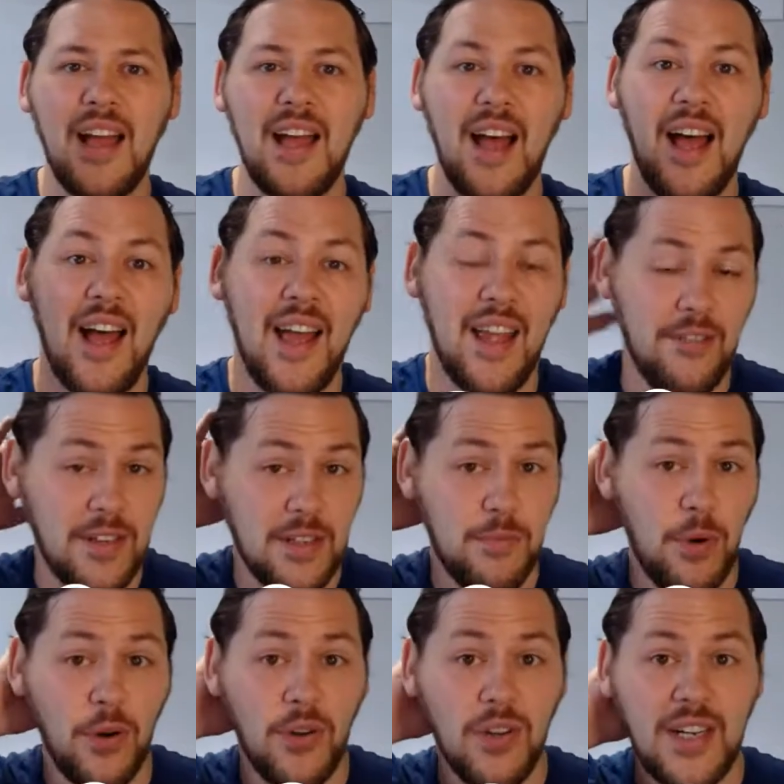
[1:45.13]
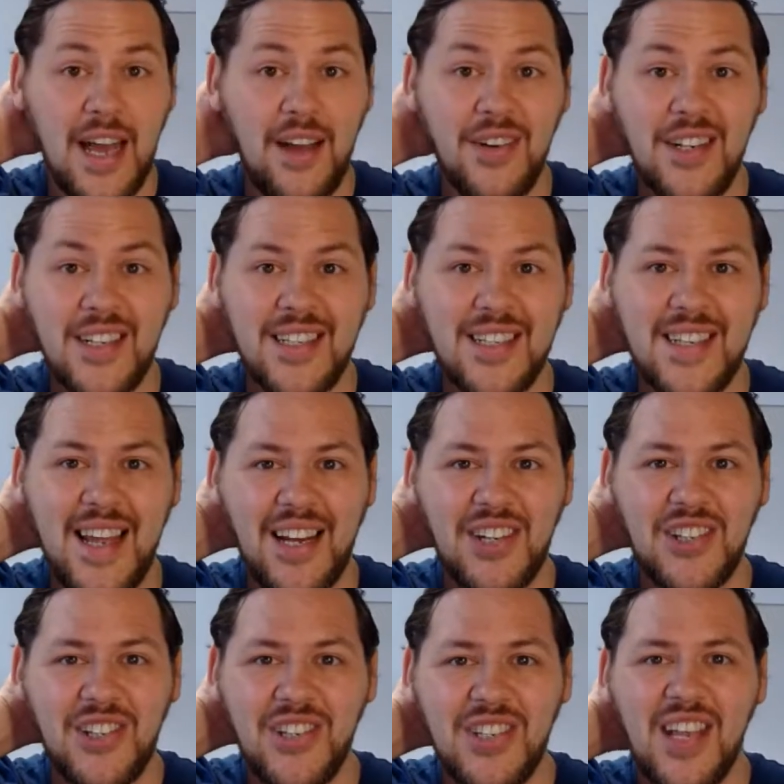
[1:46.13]
if it's broken down into
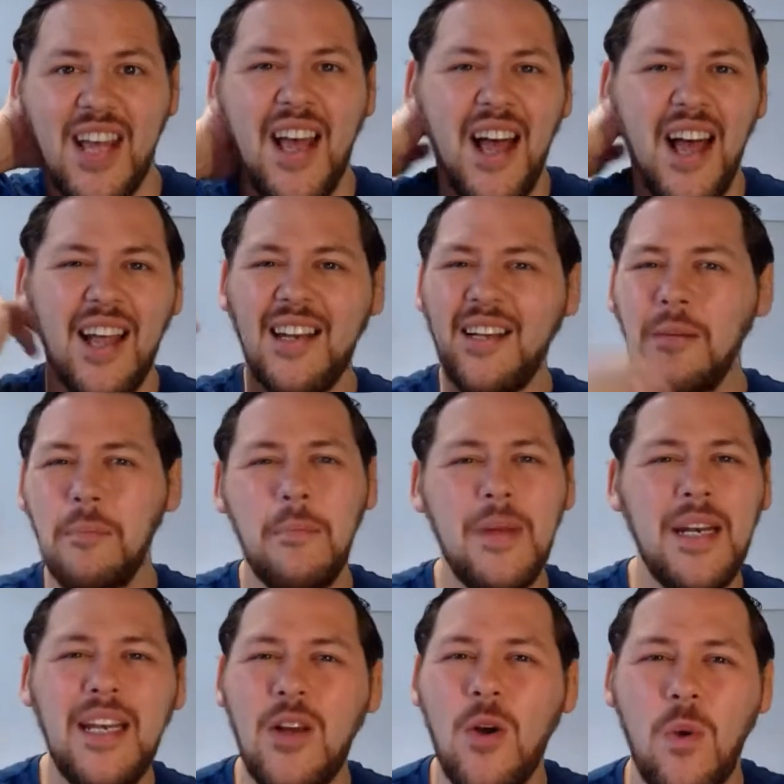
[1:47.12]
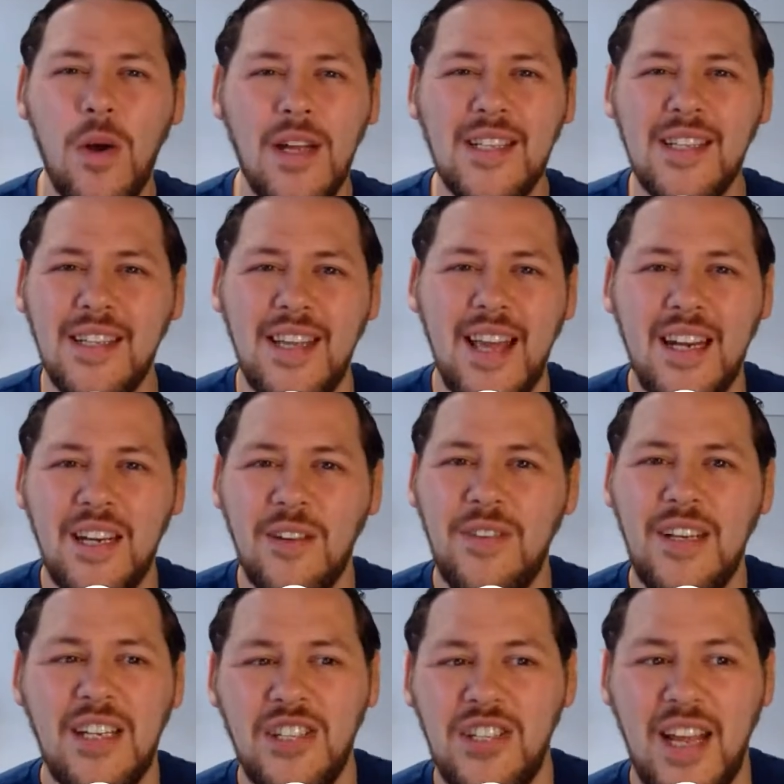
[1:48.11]
sections, a little mini quiz at the end of
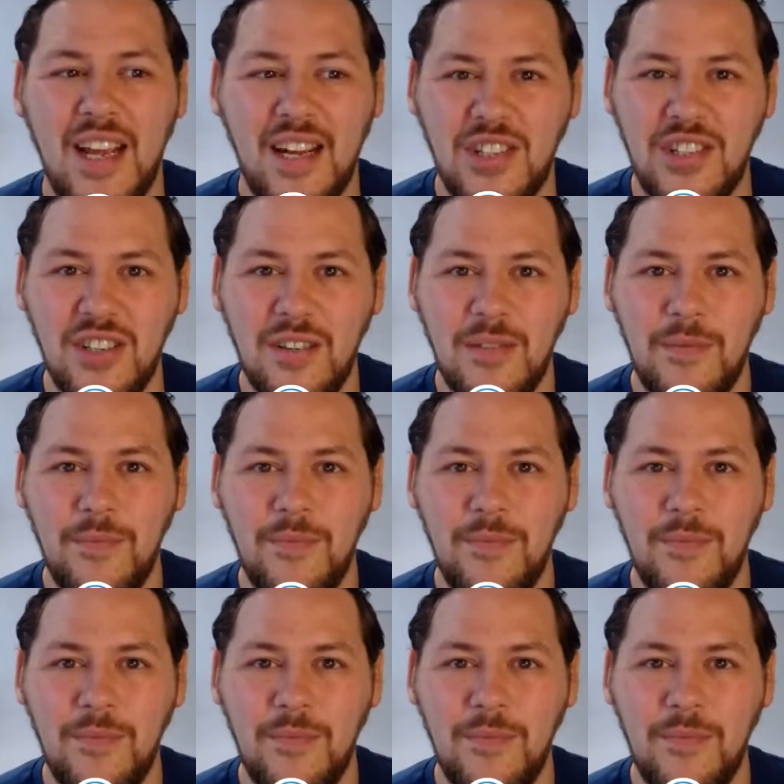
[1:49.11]
each section.